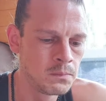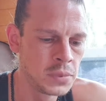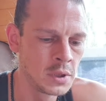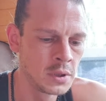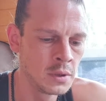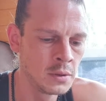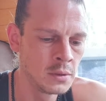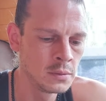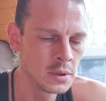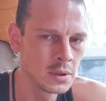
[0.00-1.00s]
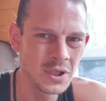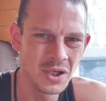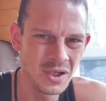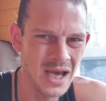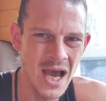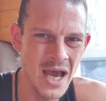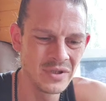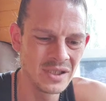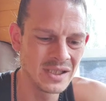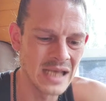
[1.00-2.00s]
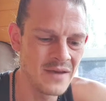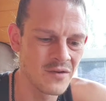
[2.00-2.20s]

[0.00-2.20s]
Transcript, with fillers: Can you can't even save